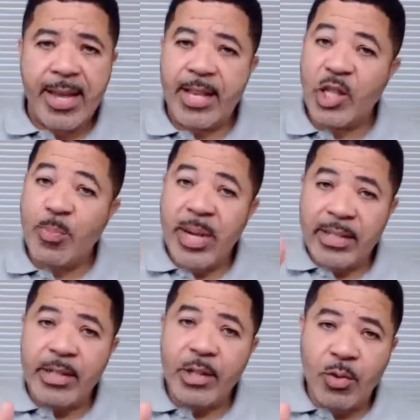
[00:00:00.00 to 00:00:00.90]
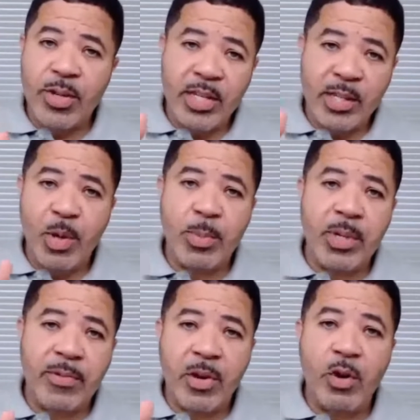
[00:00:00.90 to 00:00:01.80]
especially during this moment
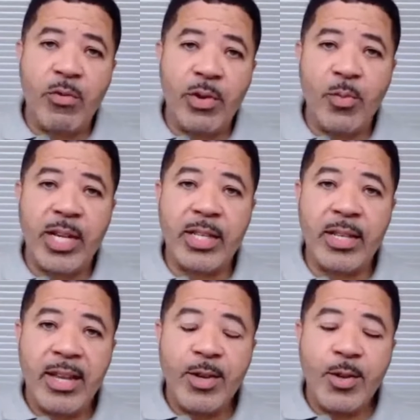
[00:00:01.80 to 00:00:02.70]
of COVID when,